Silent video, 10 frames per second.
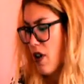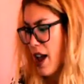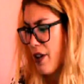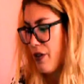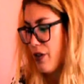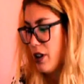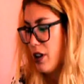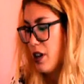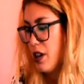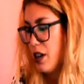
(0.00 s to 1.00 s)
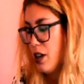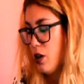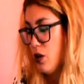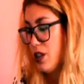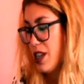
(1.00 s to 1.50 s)
5.
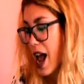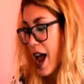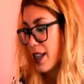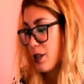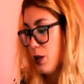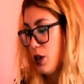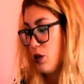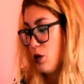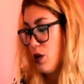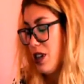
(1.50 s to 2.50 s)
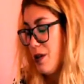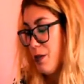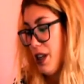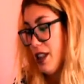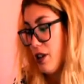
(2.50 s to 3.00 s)
Lucy asked me to
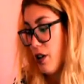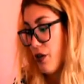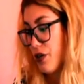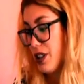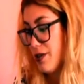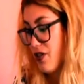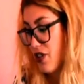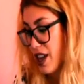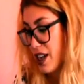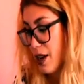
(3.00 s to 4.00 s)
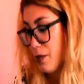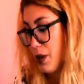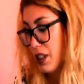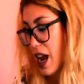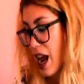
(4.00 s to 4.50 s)
email the office in Vienna,
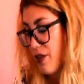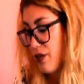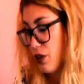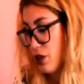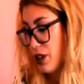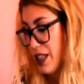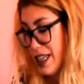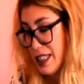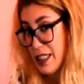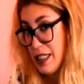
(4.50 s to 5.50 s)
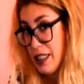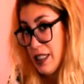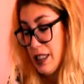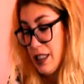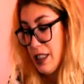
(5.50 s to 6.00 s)
but I've done it.
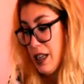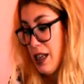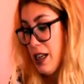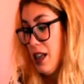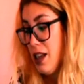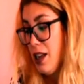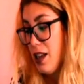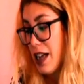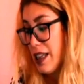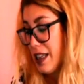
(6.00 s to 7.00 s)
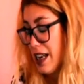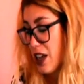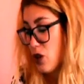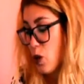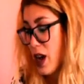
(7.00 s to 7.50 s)
And the
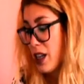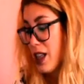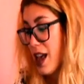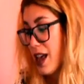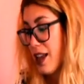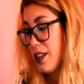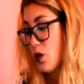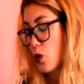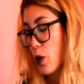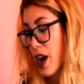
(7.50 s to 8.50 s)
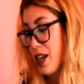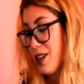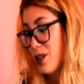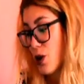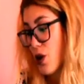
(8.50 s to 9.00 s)
last one. It's
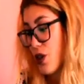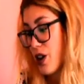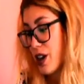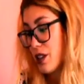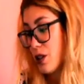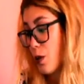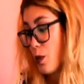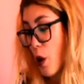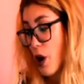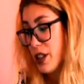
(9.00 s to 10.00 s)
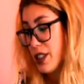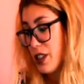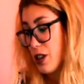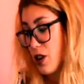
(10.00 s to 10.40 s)
raining, so there's no point